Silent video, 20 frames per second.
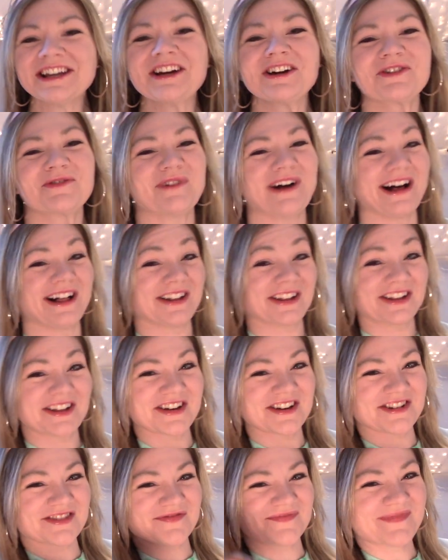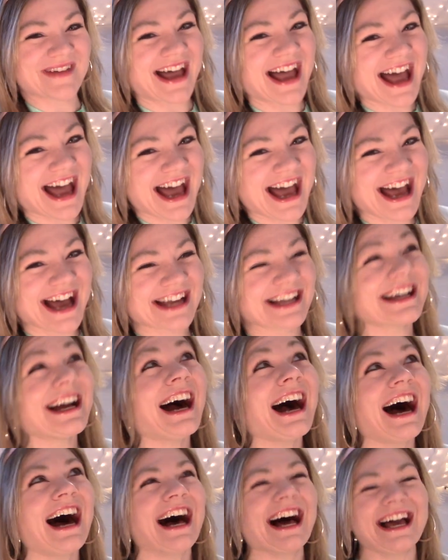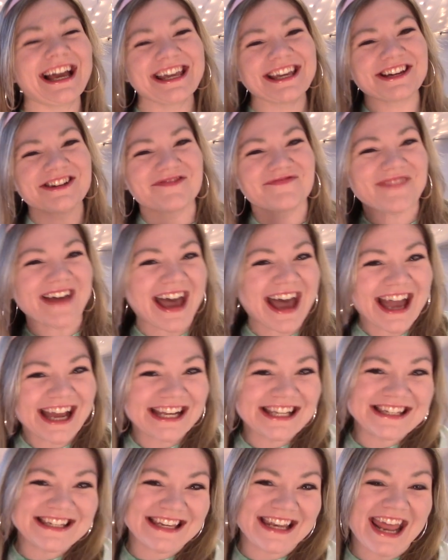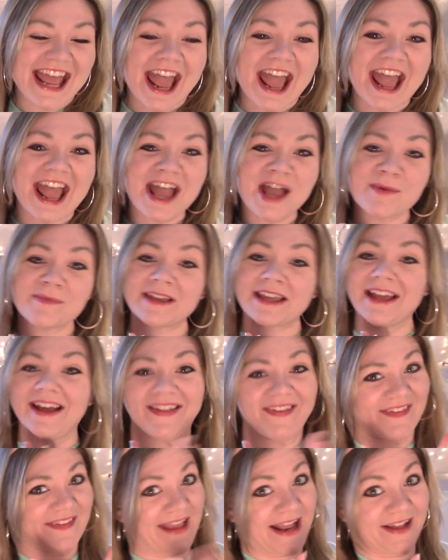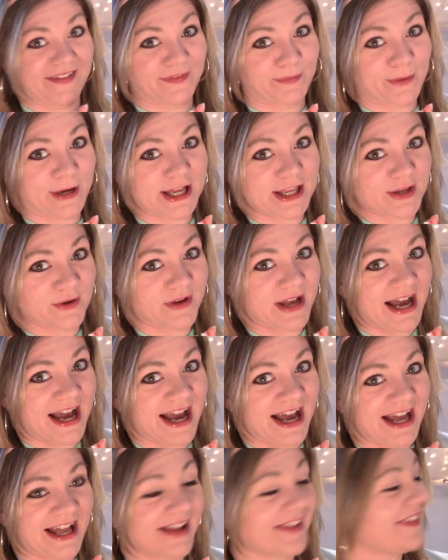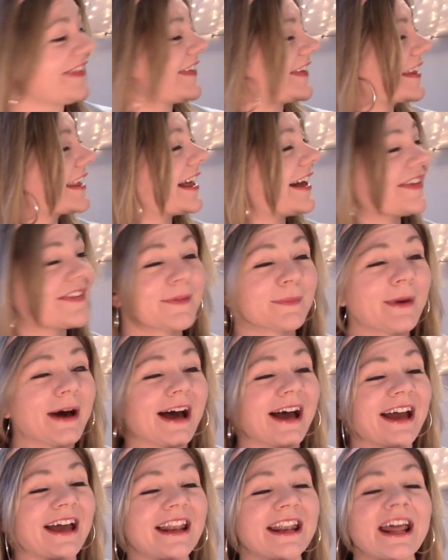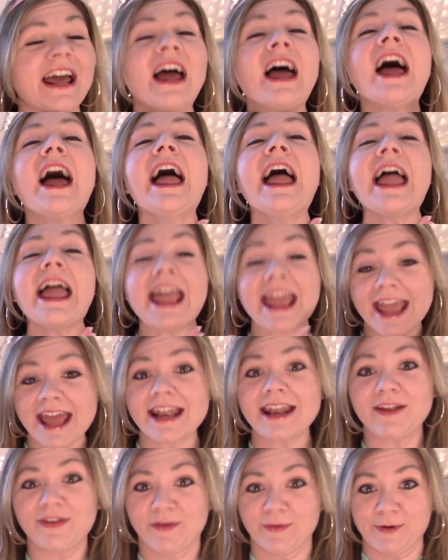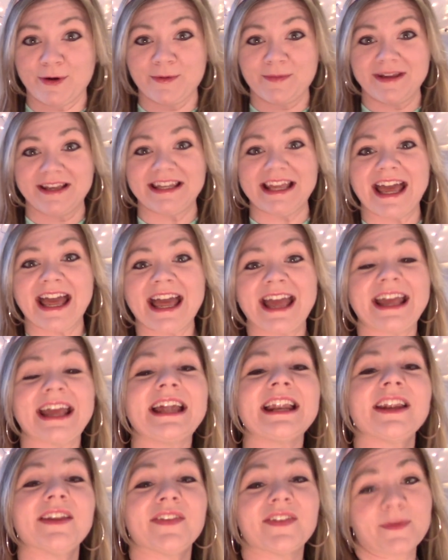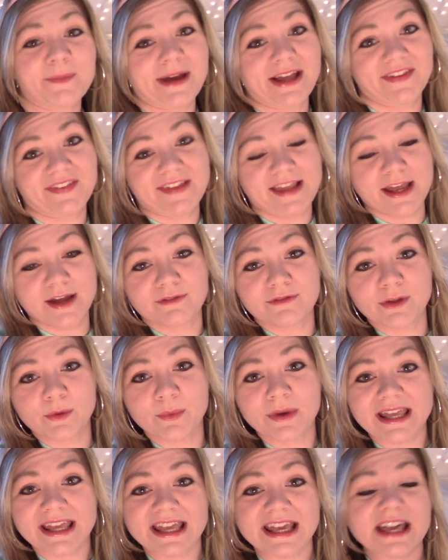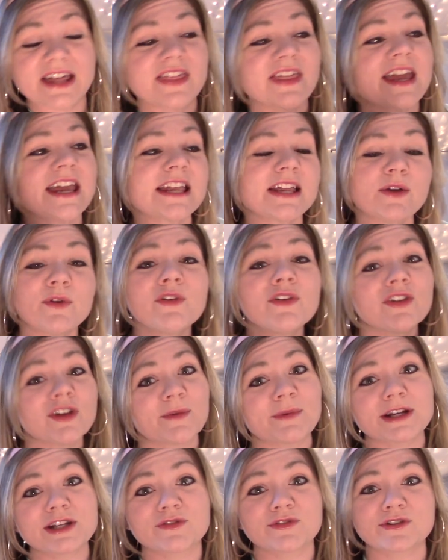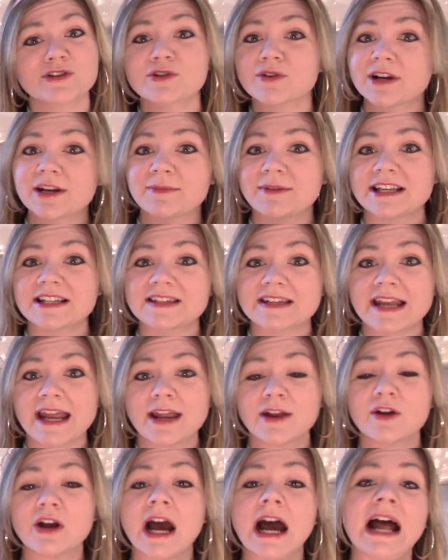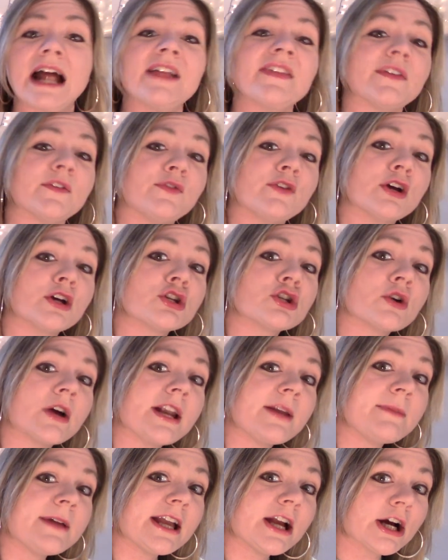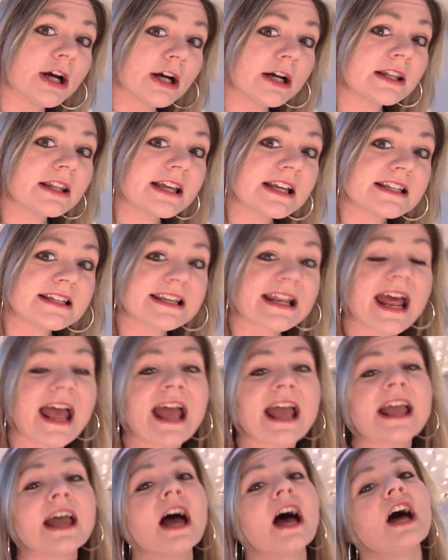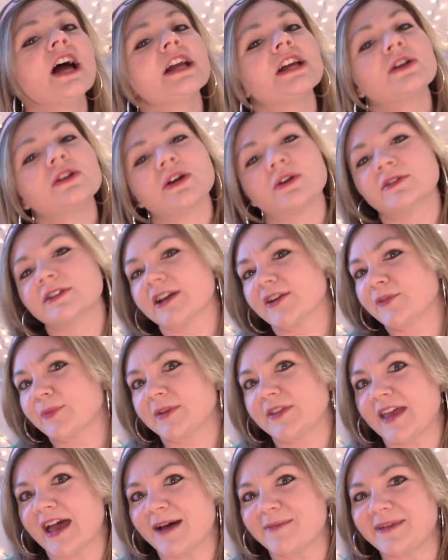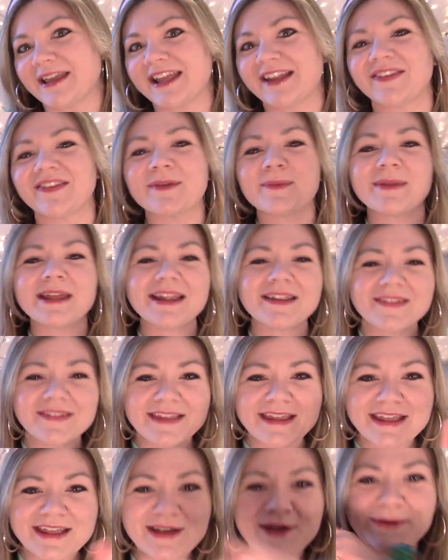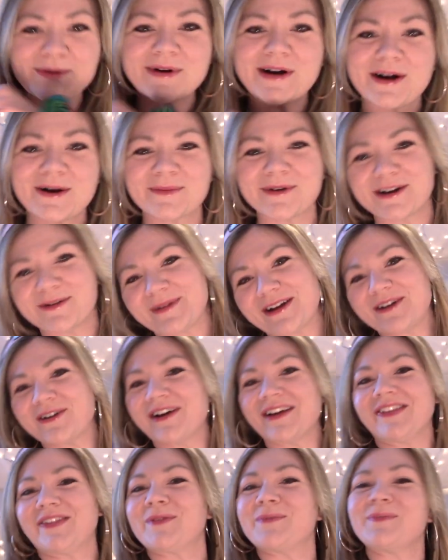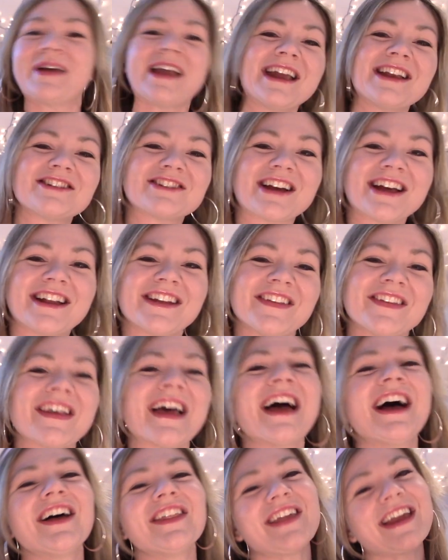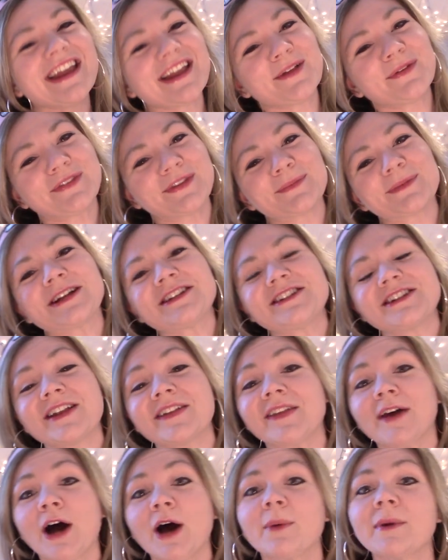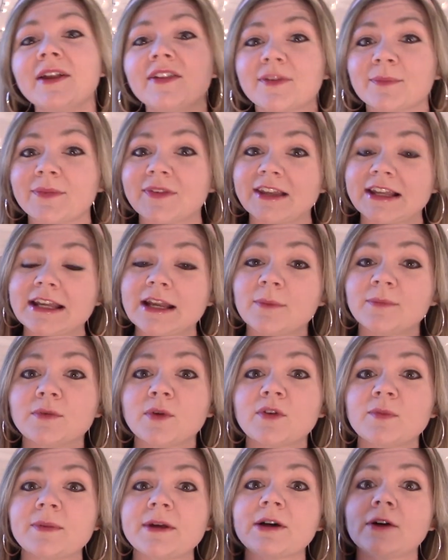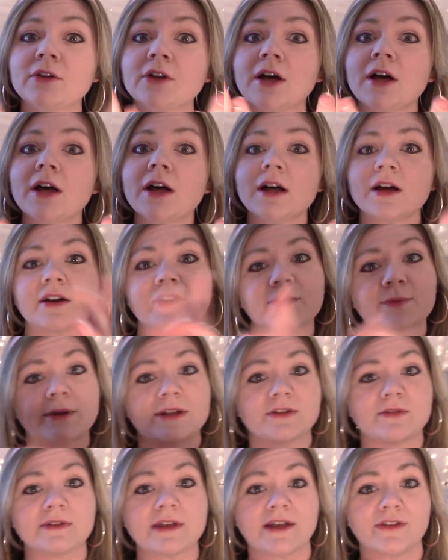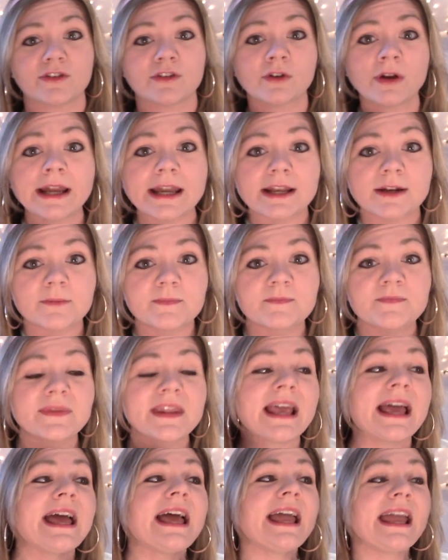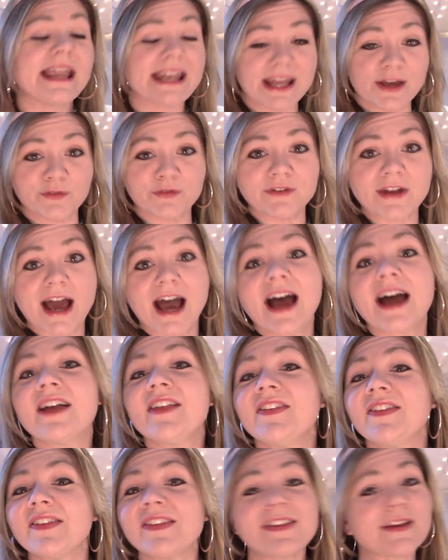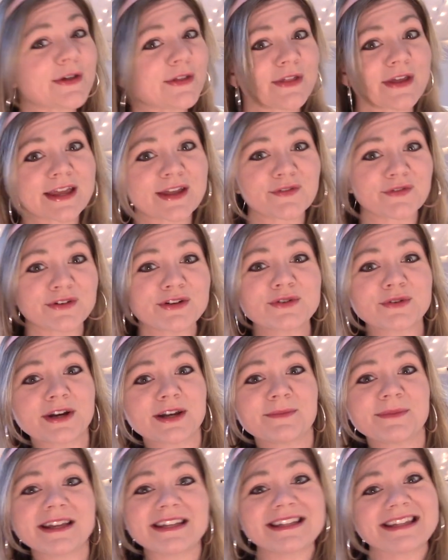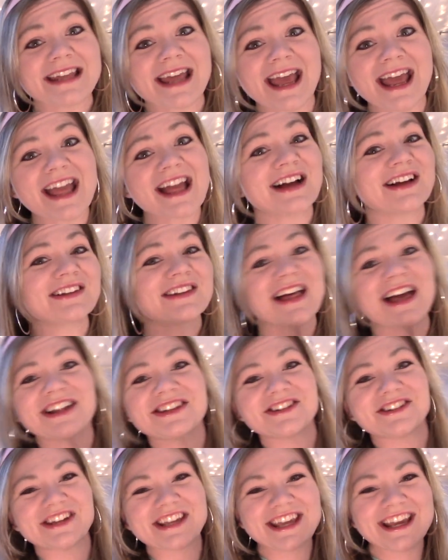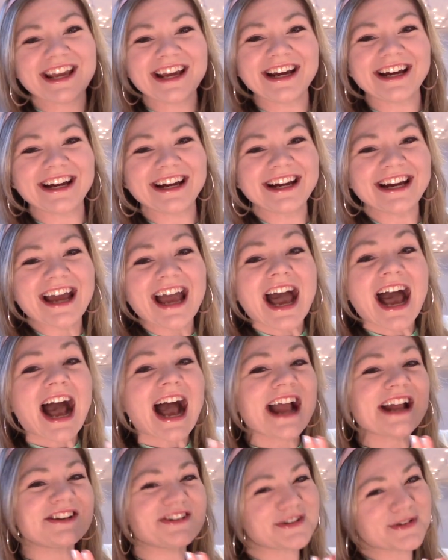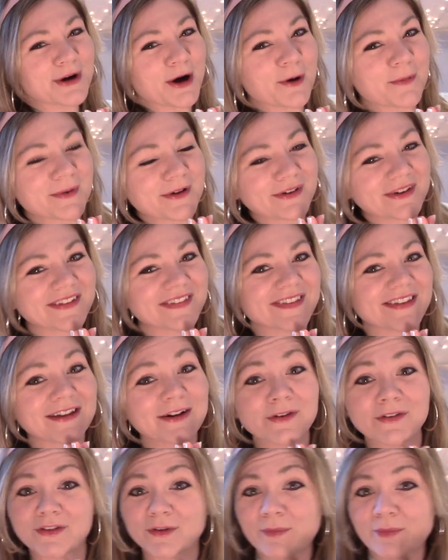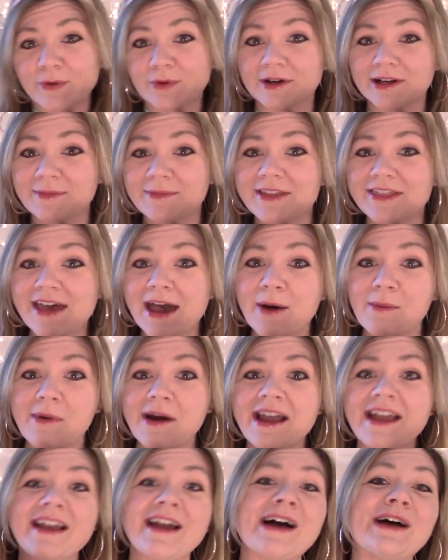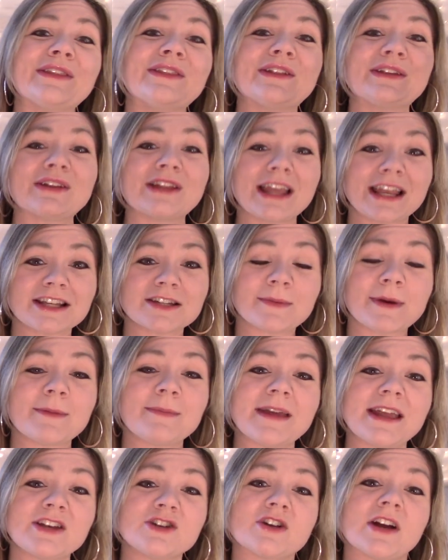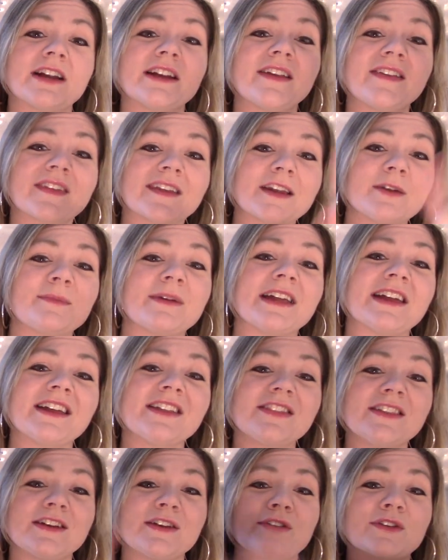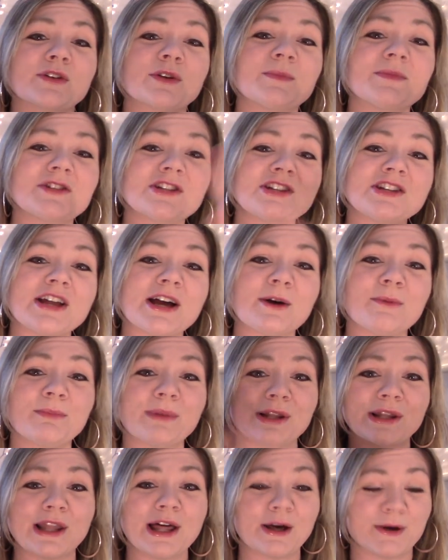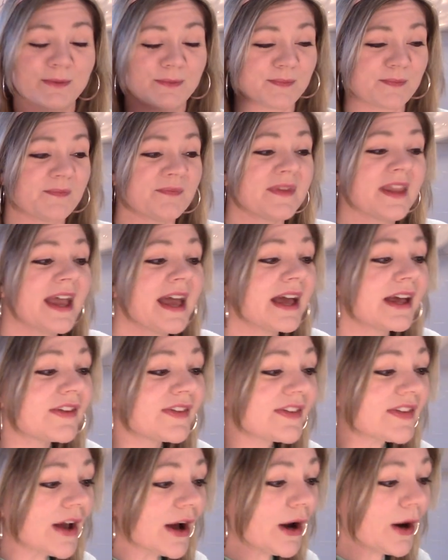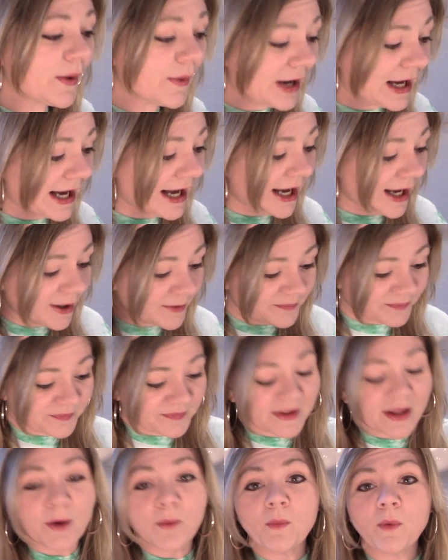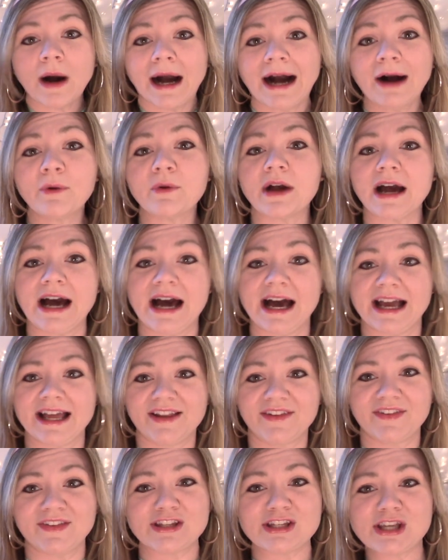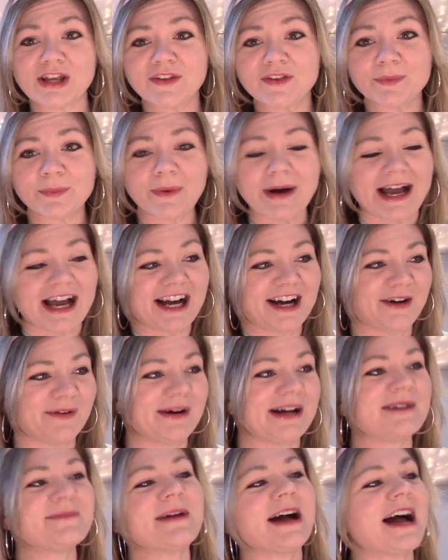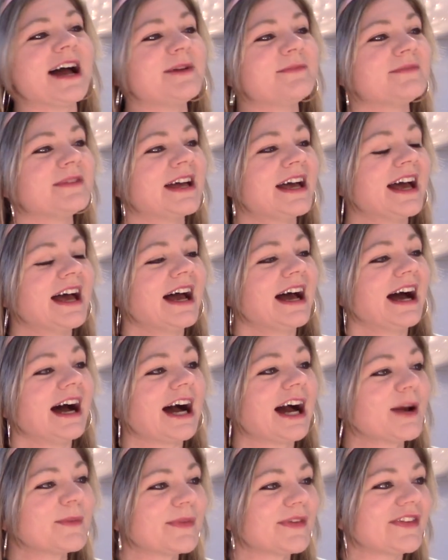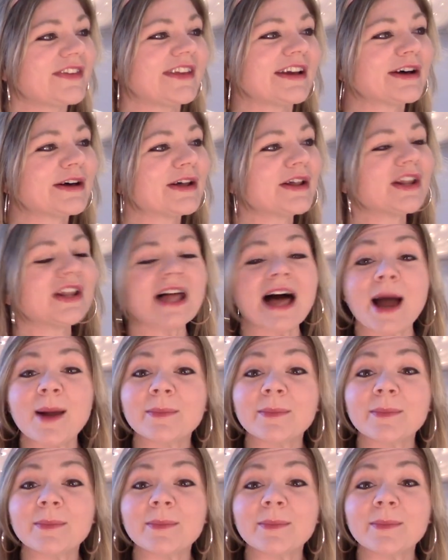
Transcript: welcome back. I am back today because guess what, you guys? Guess what? It is Ruby Day. It is the best day of the week. Thank you so much for joining me today, you guys. If you're joining me early today, you know just what that means. It means you are one of my awesome patrons. Thank you so much, and as always, I'm sending up those big old hugs right through that screen. And if not, still thank you for joining me today. I'm glad you're here. I do hope you'll consider supporting me that way. The link to my Patreon is going to be in the description down below. So, wow, guys, just wow. I'm still